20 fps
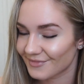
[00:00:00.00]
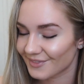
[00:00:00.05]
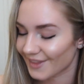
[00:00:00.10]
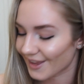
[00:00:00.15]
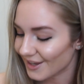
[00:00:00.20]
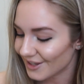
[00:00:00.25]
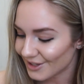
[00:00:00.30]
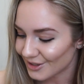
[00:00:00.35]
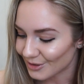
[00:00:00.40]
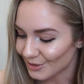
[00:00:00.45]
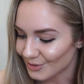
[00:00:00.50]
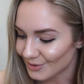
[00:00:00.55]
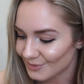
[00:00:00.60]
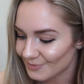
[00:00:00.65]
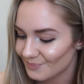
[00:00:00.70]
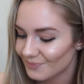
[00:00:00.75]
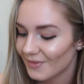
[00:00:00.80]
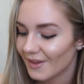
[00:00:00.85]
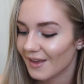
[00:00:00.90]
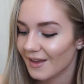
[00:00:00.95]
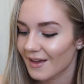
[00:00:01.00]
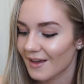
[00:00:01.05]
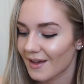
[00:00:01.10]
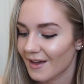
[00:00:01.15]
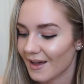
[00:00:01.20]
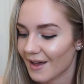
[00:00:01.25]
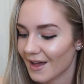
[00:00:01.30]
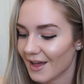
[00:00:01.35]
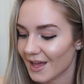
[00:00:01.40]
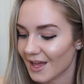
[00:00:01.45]
Thank you.
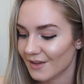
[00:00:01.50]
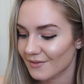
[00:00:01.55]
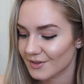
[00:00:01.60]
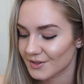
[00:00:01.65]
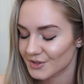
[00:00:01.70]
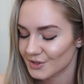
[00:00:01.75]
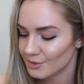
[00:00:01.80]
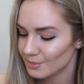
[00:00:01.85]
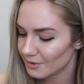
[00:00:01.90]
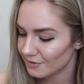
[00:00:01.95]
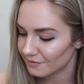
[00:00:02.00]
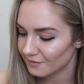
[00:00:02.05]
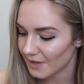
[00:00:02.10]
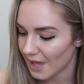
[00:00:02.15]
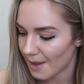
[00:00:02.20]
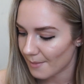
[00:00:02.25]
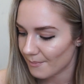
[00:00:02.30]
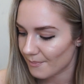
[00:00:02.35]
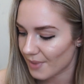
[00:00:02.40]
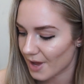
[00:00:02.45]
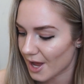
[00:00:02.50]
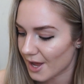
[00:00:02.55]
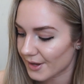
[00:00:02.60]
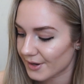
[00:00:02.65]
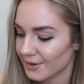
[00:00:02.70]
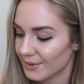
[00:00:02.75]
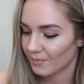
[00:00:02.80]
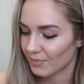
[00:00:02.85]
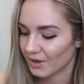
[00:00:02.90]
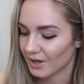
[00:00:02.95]
I have a super flat
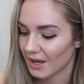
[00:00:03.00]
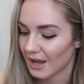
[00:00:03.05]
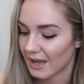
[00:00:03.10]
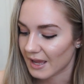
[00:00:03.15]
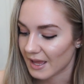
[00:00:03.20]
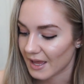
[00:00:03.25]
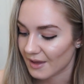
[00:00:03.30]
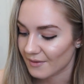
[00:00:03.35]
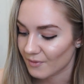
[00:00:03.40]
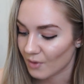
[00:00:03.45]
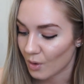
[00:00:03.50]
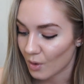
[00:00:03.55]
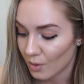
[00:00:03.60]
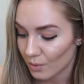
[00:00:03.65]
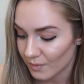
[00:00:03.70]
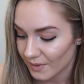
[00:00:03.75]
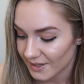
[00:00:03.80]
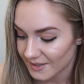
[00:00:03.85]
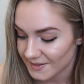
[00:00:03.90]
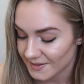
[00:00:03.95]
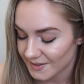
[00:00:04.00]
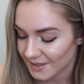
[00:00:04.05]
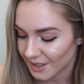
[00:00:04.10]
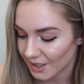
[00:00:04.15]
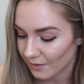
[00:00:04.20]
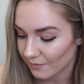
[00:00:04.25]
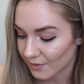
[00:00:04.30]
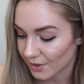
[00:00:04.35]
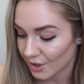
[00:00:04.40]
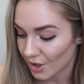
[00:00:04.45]
butt, but I have always
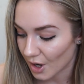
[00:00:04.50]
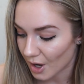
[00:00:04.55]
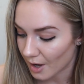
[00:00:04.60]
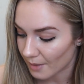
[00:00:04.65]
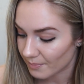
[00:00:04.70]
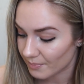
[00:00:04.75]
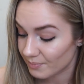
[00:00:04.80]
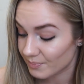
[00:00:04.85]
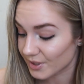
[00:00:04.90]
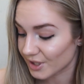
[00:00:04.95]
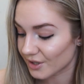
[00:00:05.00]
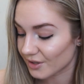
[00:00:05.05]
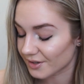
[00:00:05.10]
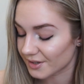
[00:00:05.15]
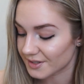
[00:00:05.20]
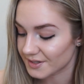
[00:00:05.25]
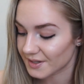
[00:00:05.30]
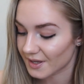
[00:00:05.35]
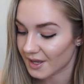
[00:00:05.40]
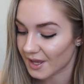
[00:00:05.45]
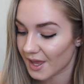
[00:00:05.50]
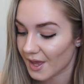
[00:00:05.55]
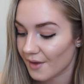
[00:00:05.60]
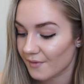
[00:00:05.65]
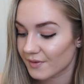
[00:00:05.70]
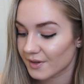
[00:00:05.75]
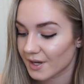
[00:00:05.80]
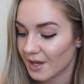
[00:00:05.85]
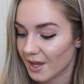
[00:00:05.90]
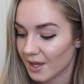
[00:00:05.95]
given up because I
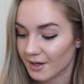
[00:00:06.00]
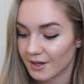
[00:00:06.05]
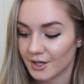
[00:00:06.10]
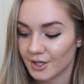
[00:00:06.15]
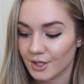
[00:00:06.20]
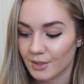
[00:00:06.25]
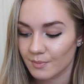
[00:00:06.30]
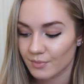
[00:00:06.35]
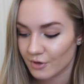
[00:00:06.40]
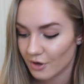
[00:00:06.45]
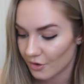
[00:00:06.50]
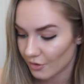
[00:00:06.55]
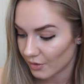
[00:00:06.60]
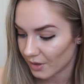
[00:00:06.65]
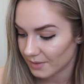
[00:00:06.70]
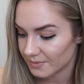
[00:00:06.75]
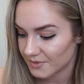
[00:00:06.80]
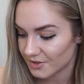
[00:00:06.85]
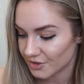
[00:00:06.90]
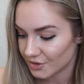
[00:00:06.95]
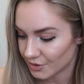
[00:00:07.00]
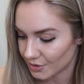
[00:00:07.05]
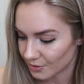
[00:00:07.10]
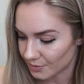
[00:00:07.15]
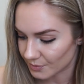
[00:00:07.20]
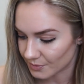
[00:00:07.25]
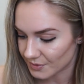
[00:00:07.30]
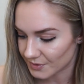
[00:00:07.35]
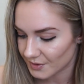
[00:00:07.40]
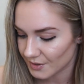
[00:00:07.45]
haven't had any program to
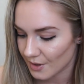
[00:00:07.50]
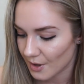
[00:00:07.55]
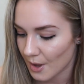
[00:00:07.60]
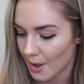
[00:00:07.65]
use.